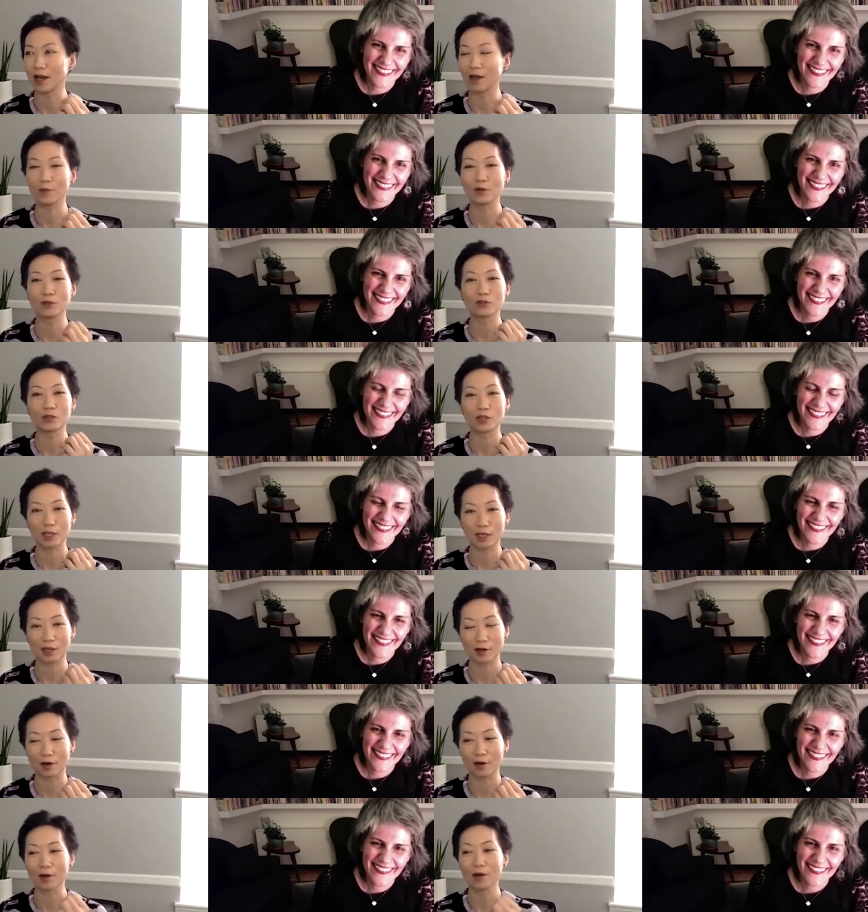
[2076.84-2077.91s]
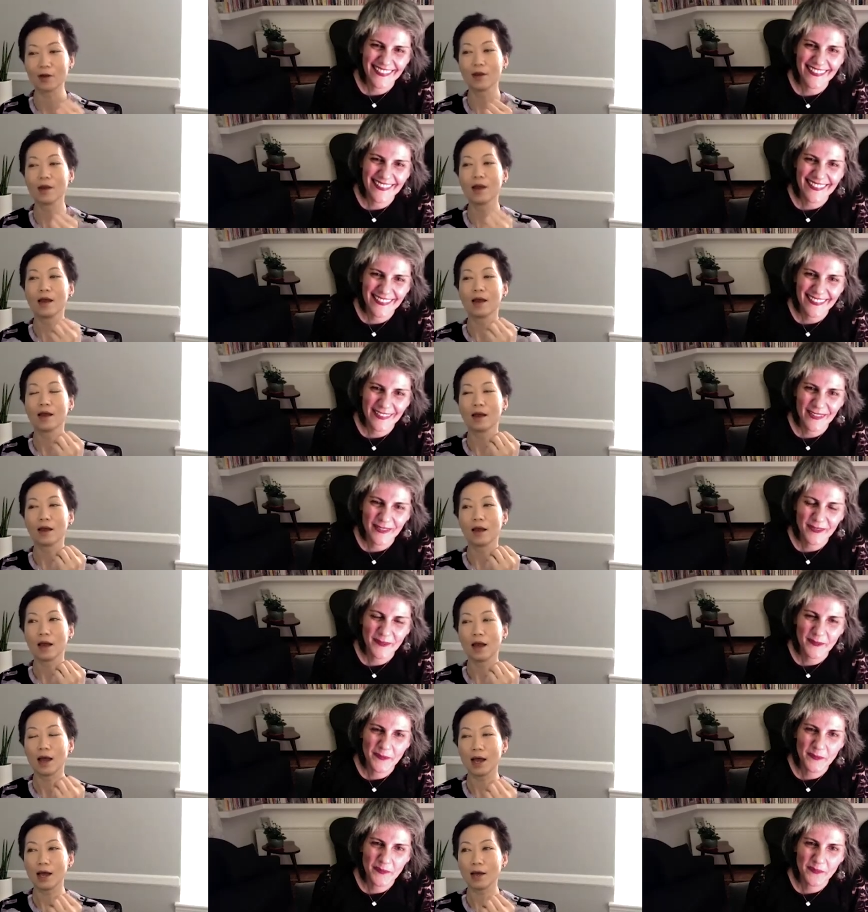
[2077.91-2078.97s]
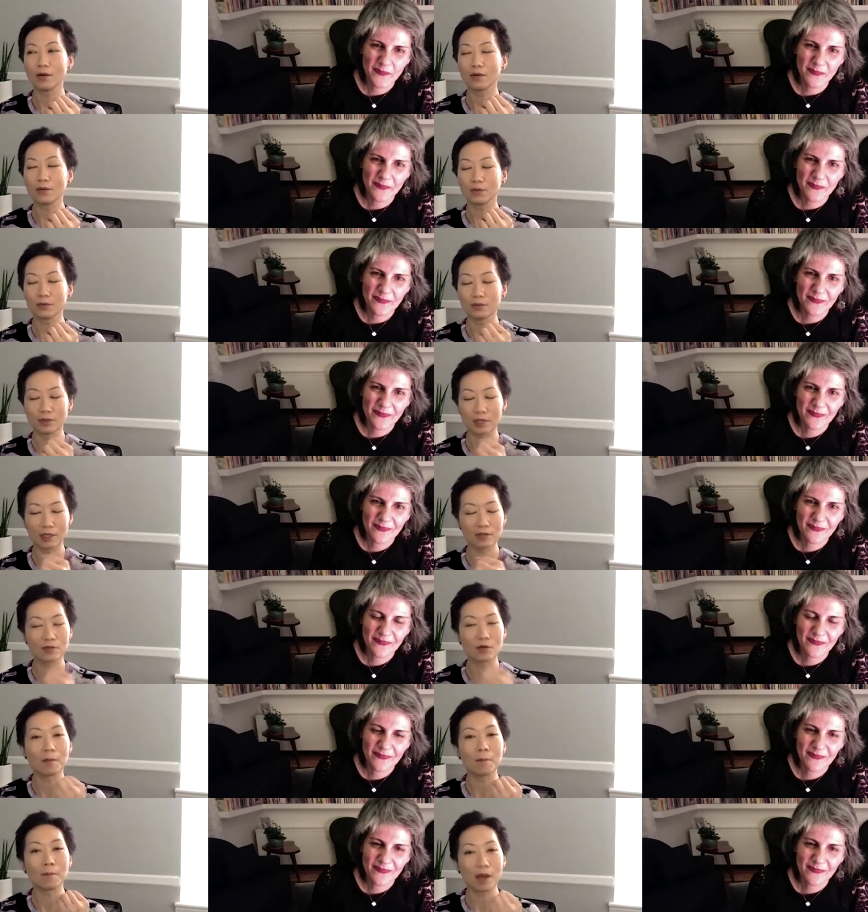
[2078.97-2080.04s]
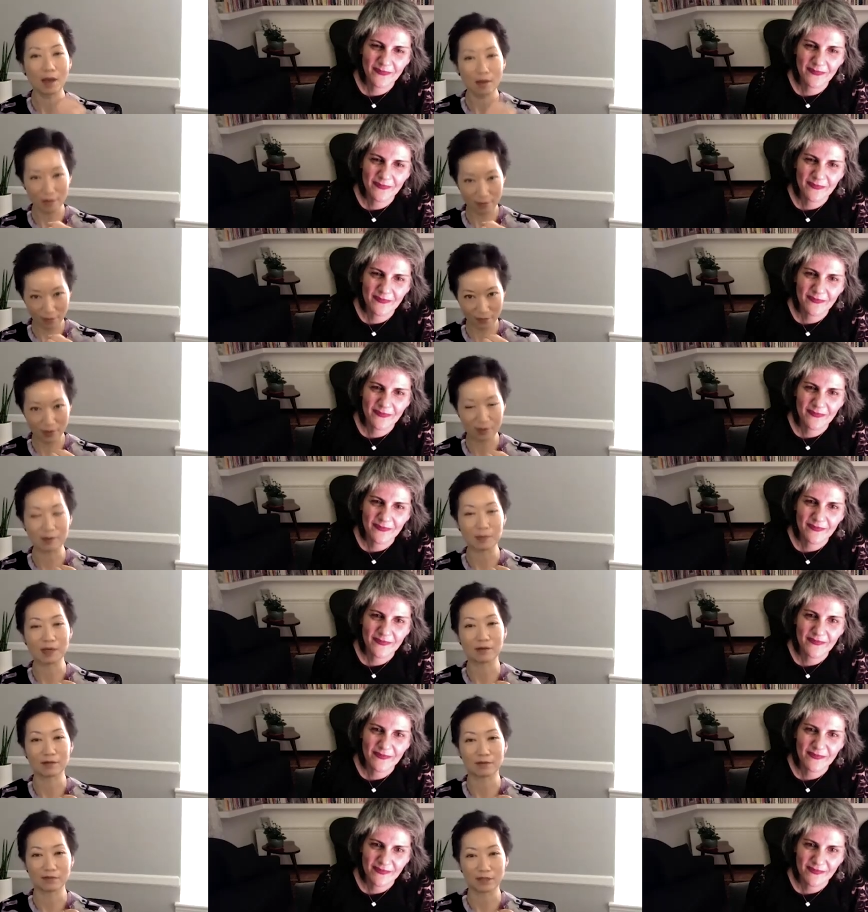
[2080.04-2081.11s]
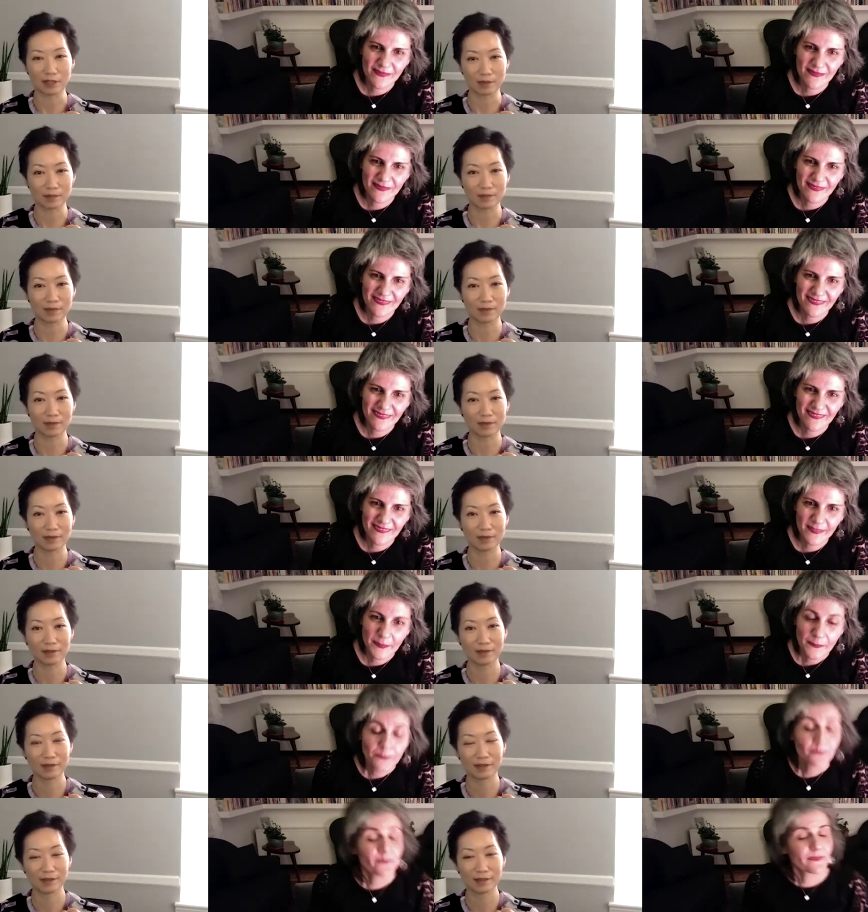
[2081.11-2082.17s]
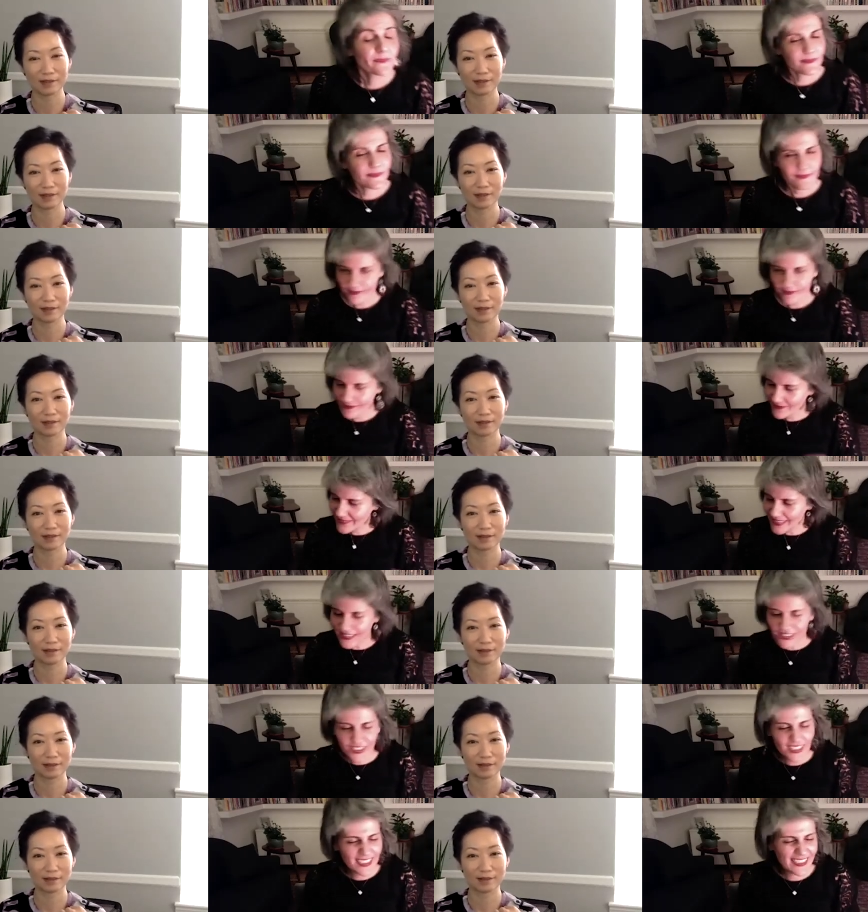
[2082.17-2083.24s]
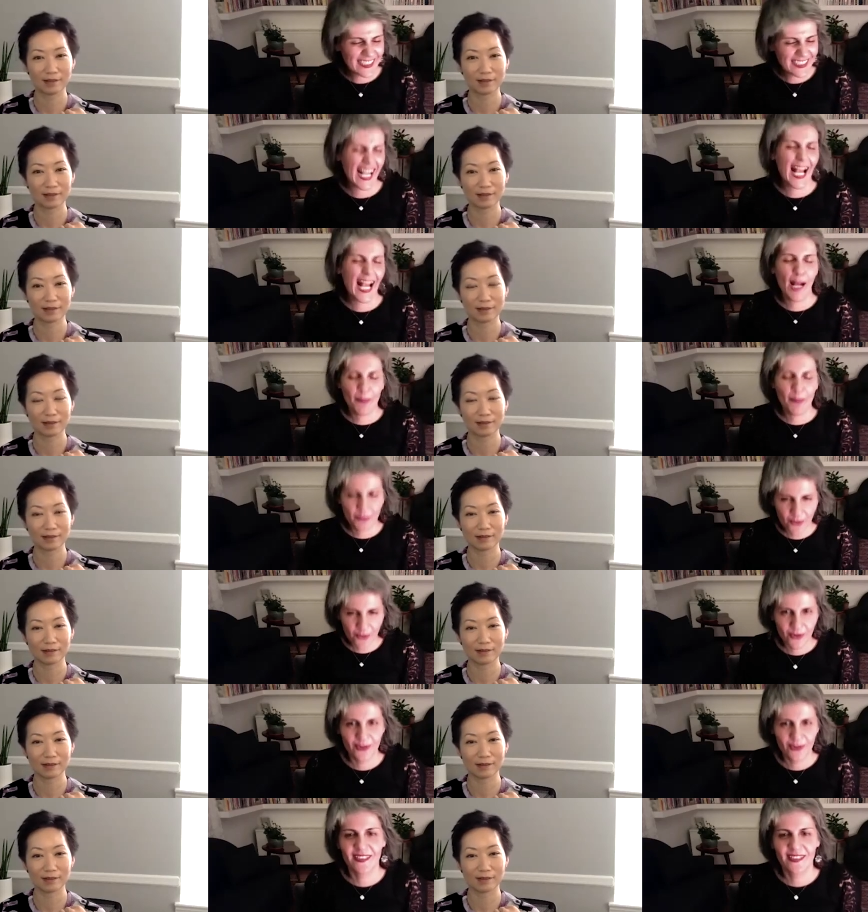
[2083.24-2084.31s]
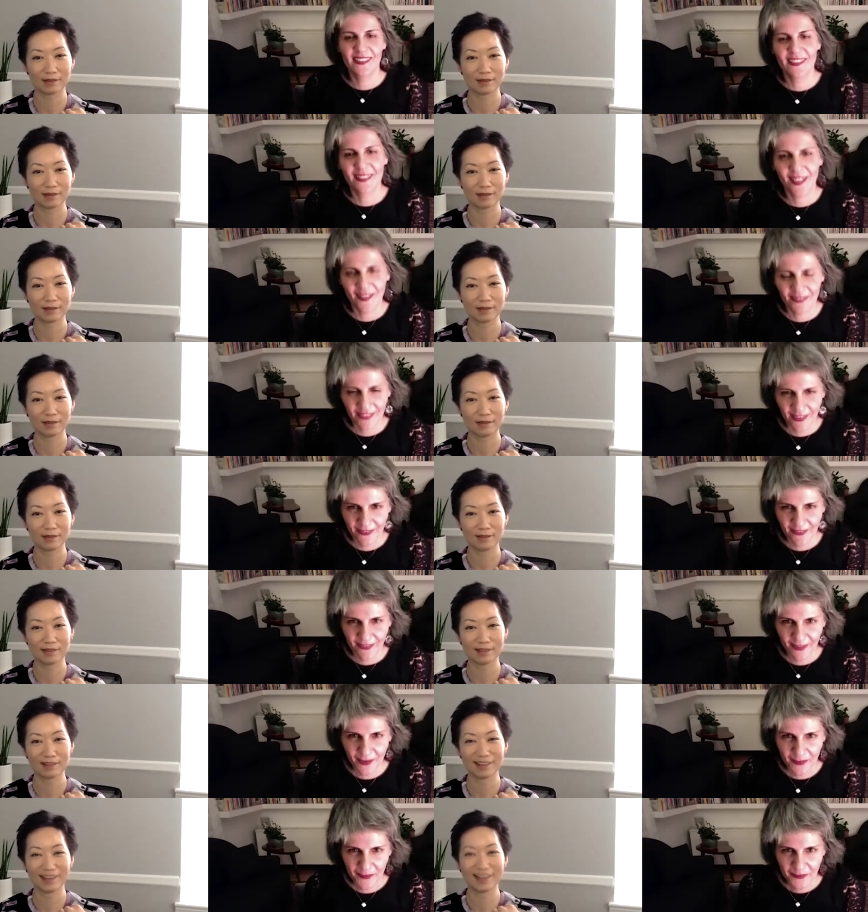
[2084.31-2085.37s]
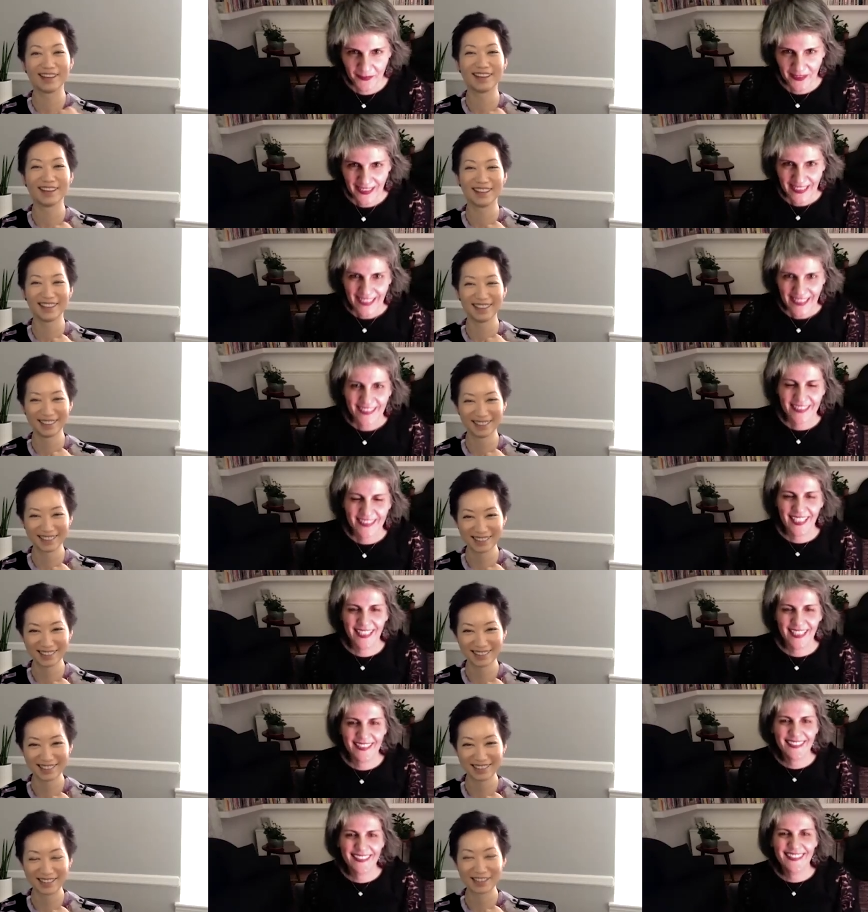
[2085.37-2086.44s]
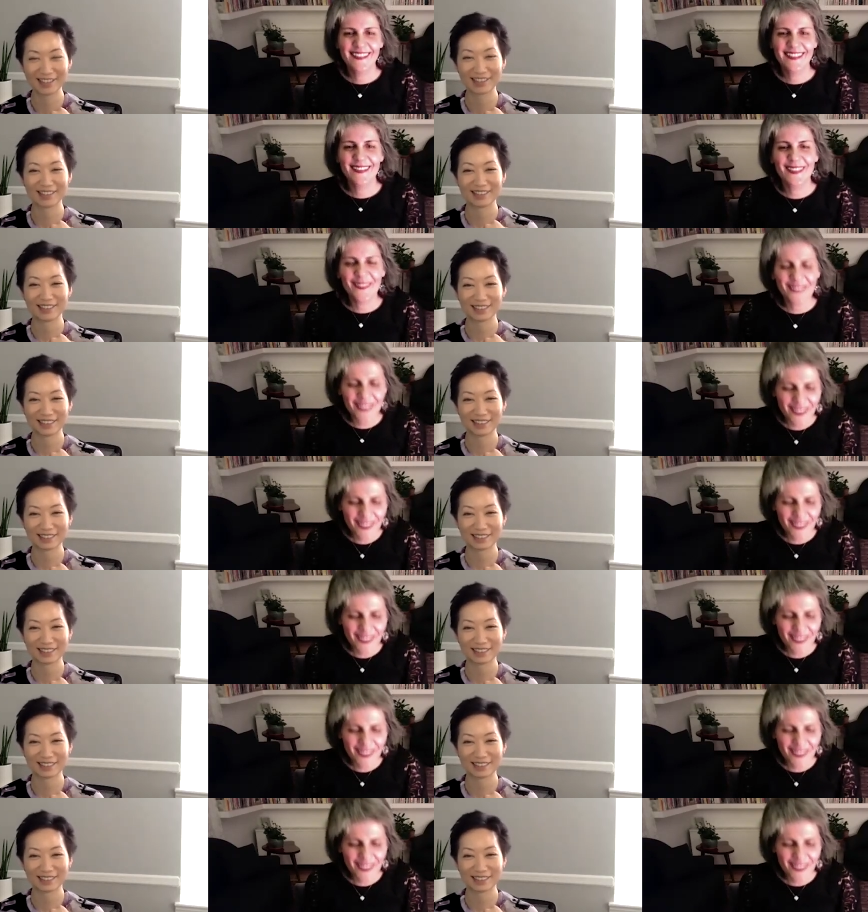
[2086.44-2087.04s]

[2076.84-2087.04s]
Speaker 1: I, want to hear how does your mother feel about the film
Speaker 2: she absolutely loves the film hmm. she has seen several